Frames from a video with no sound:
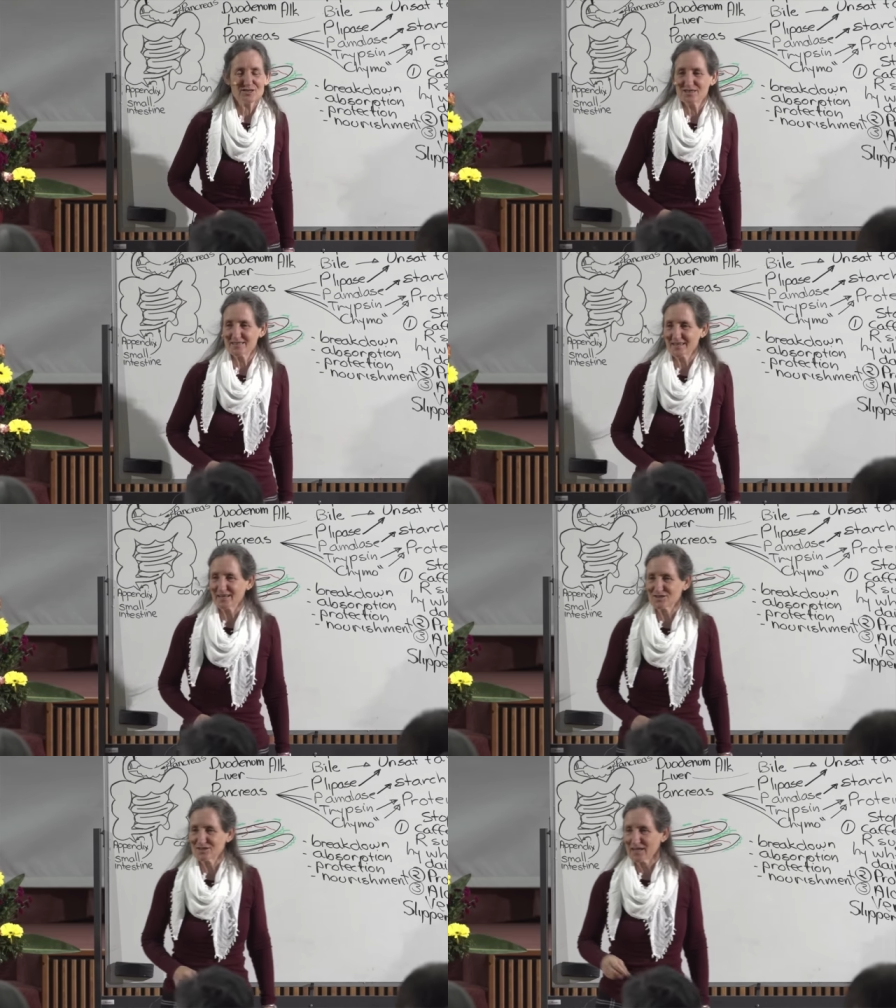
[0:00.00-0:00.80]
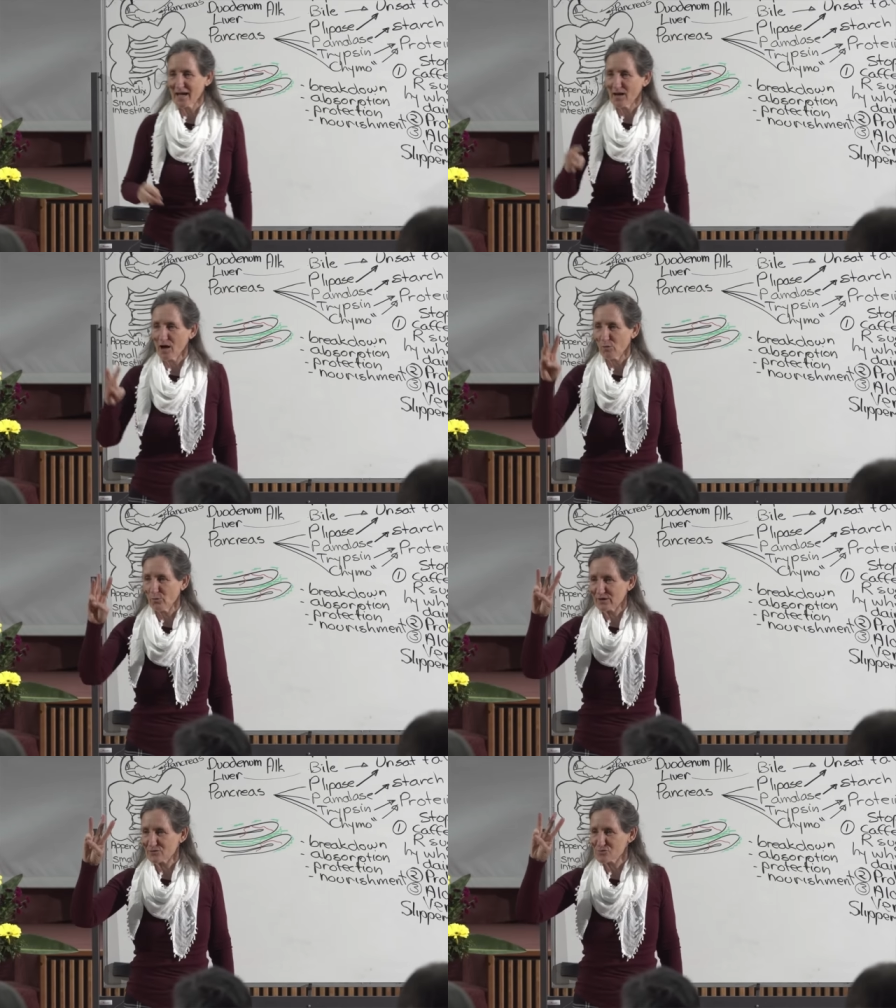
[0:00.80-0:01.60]
she said, today I
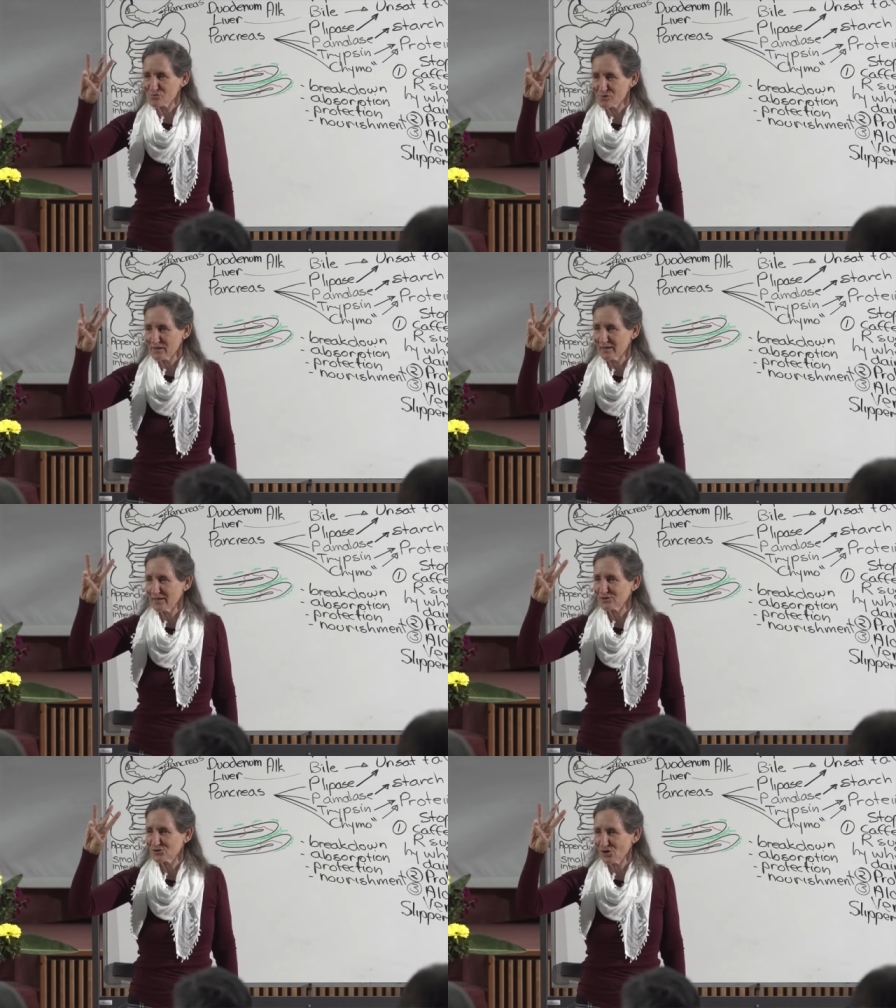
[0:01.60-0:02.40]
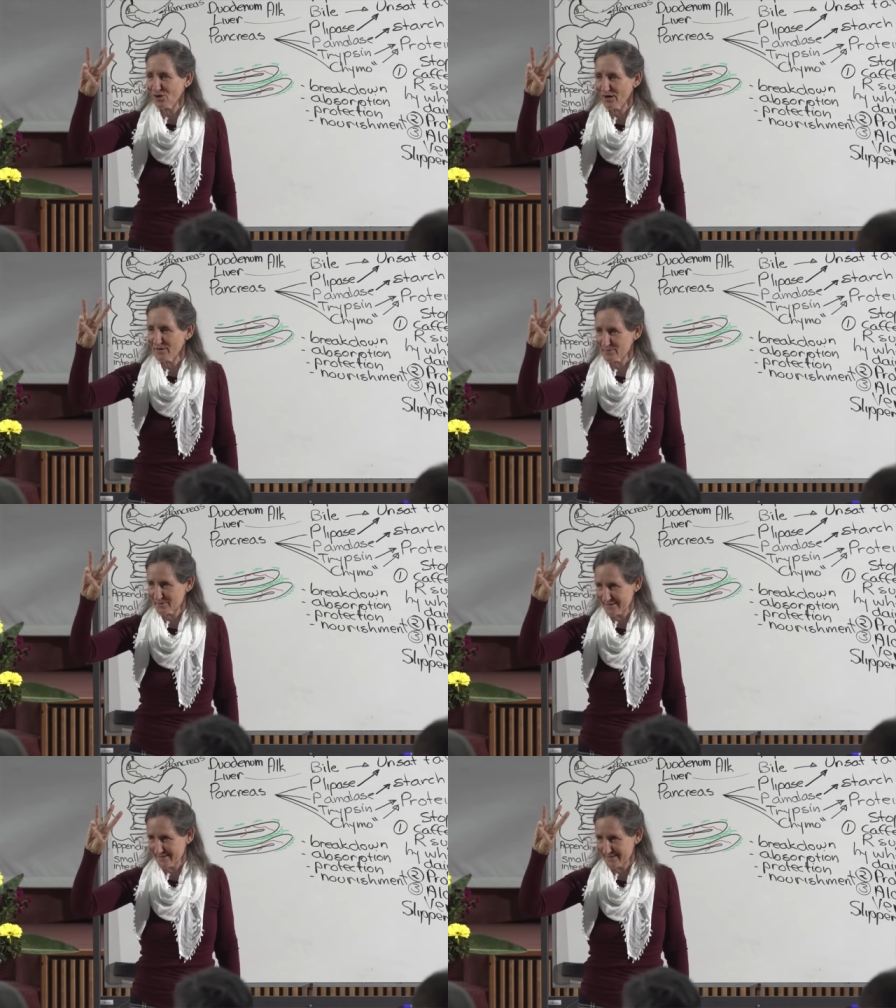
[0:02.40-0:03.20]
went three
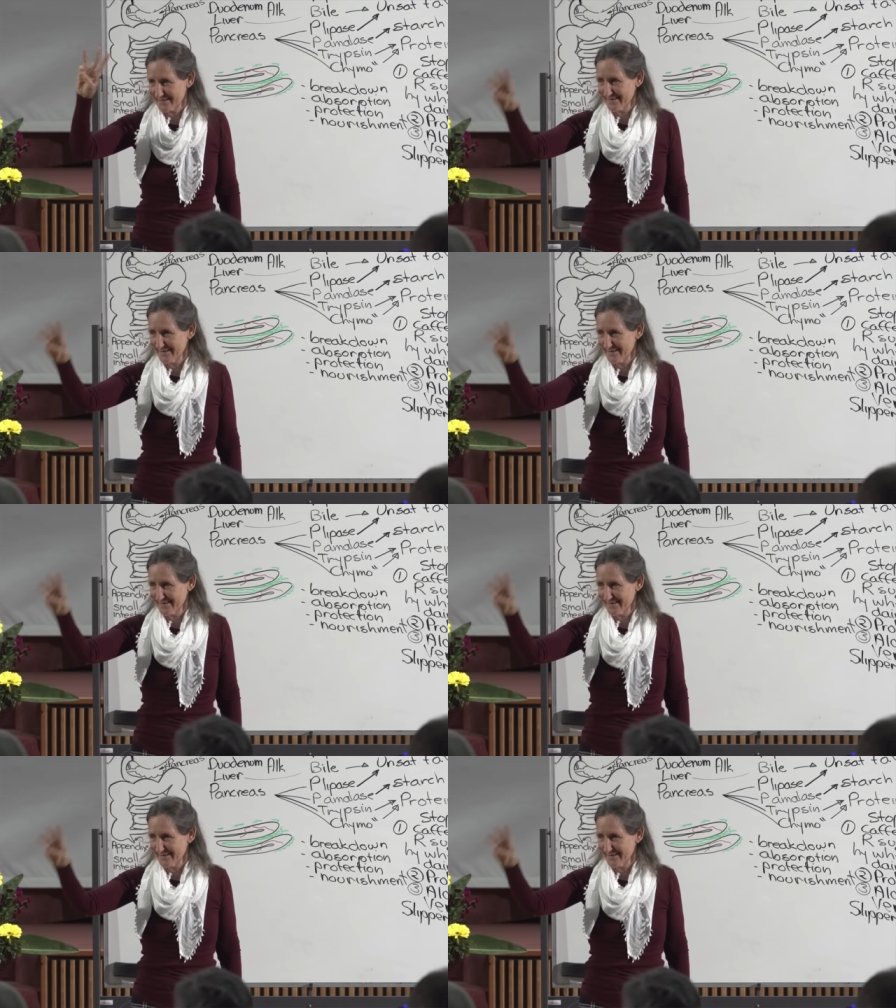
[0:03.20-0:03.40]
times.